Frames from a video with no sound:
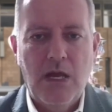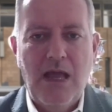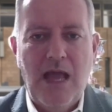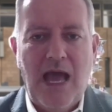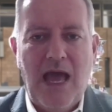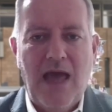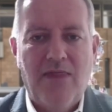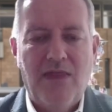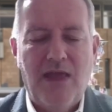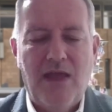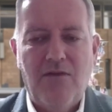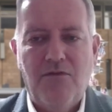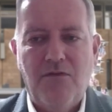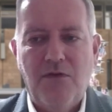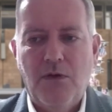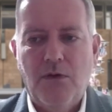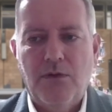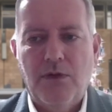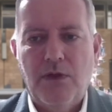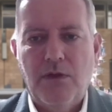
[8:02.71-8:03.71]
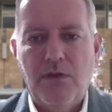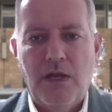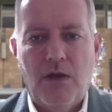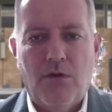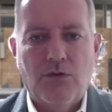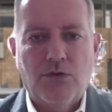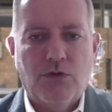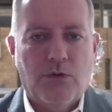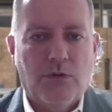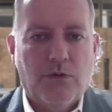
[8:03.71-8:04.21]
and they feel that the
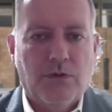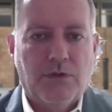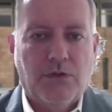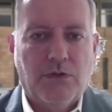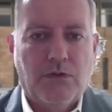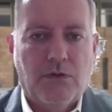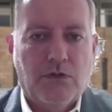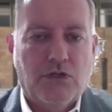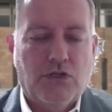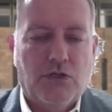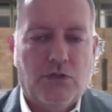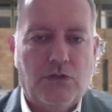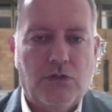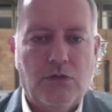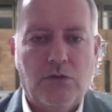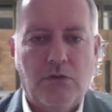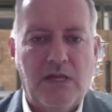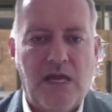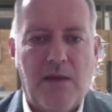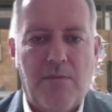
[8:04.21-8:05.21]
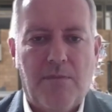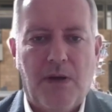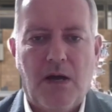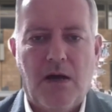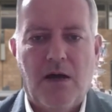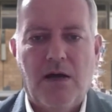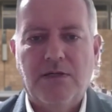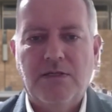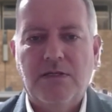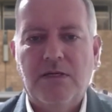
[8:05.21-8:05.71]
ultra-Orthodox should do their
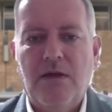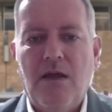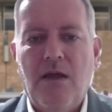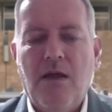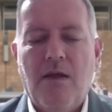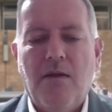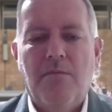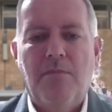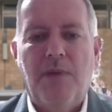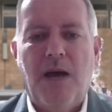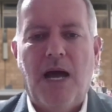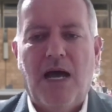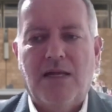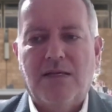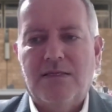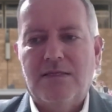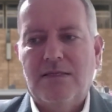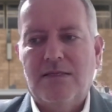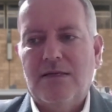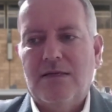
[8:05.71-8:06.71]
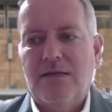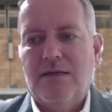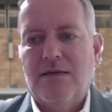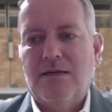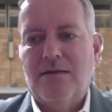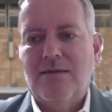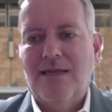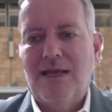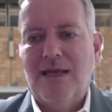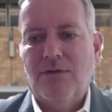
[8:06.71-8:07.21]
part. But
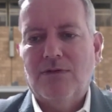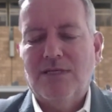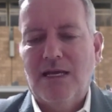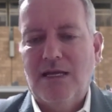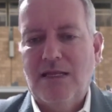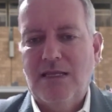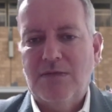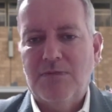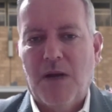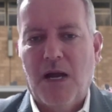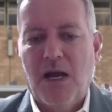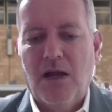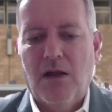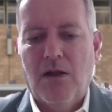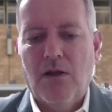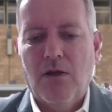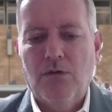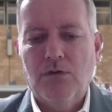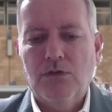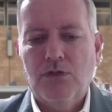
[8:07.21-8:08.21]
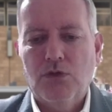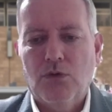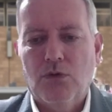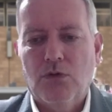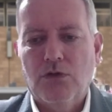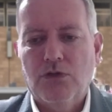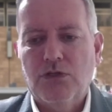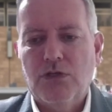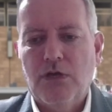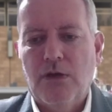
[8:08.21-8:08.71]
they'll say this behind closed
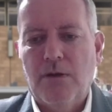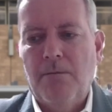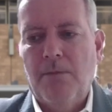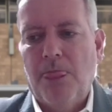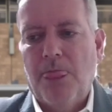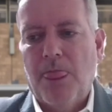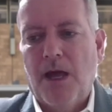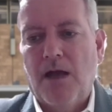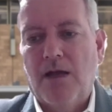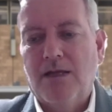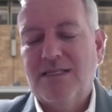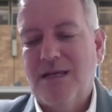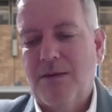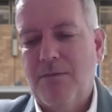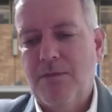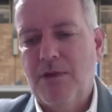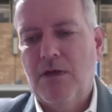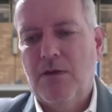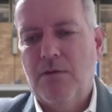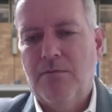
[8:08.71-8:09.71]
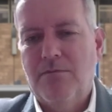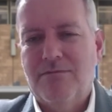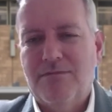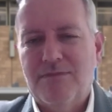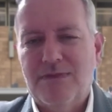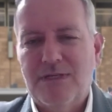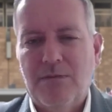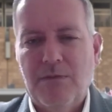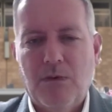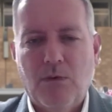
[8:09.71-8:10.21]
doors. Some of them
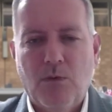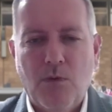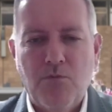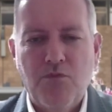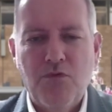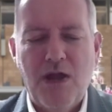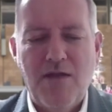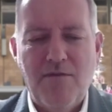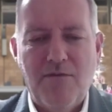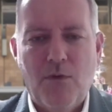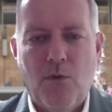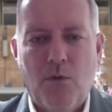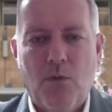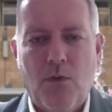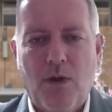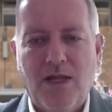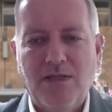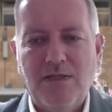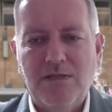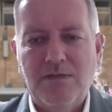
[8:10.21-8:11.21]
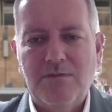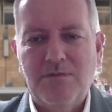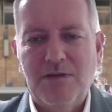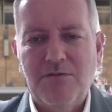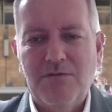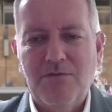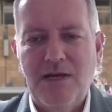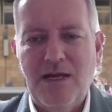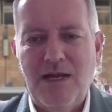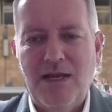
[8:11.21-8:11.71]
were braver ones, but
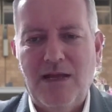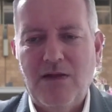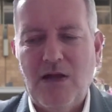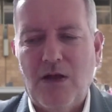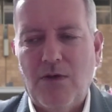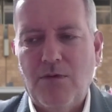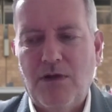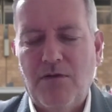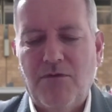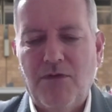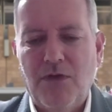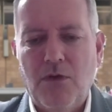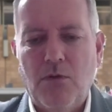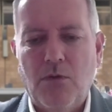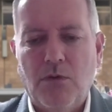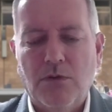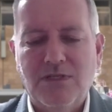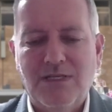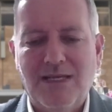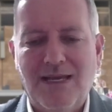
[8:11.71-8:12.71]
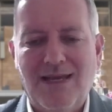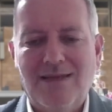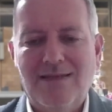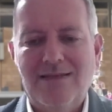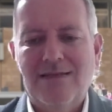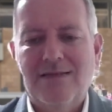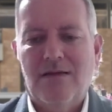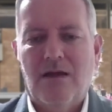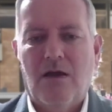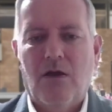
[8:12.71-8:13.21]
really only a few will say it
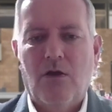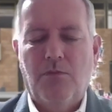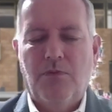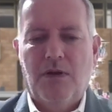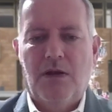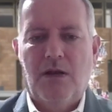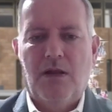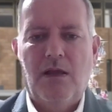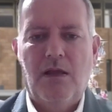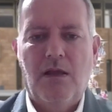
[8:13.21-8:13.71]
openly.